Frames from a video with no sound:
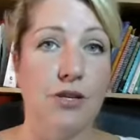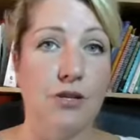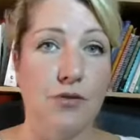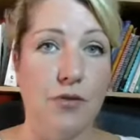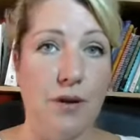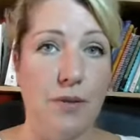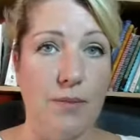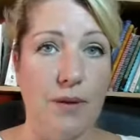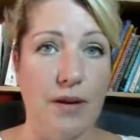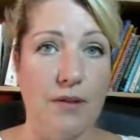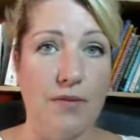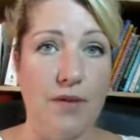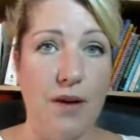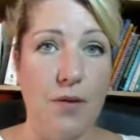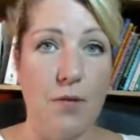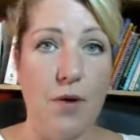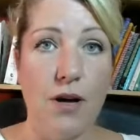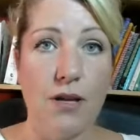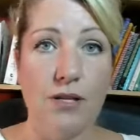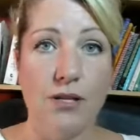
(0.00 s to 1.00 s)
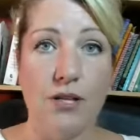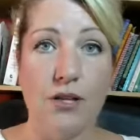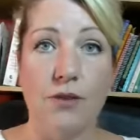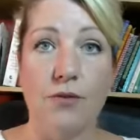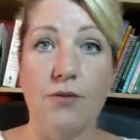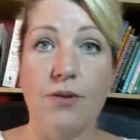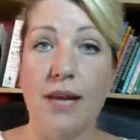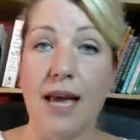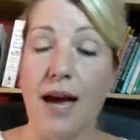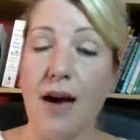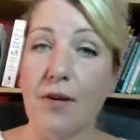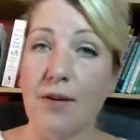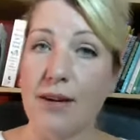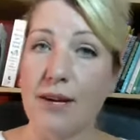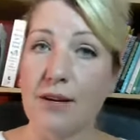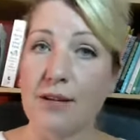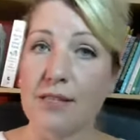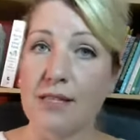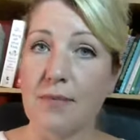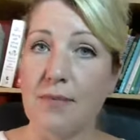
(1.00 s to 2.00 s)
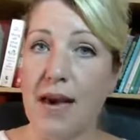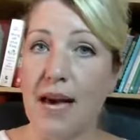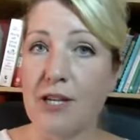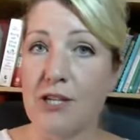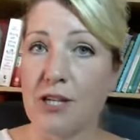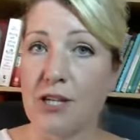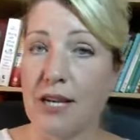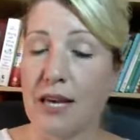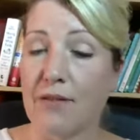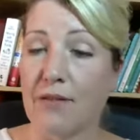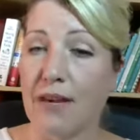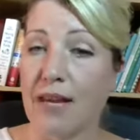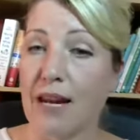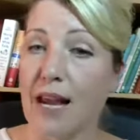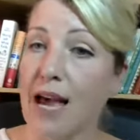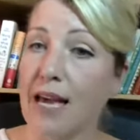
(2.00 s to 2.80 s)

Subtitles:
to join me if they want to. Now, here's the magic of it.